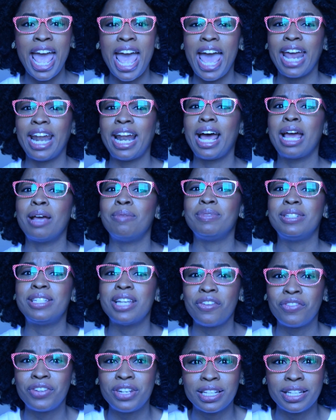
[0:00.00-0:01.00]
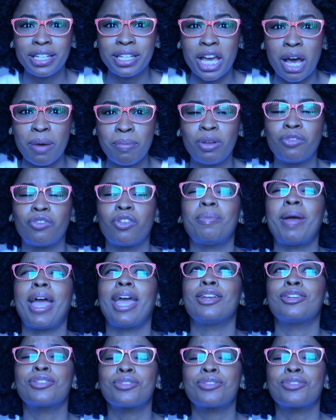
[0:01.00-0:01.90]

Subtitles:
and I am definitely coming from a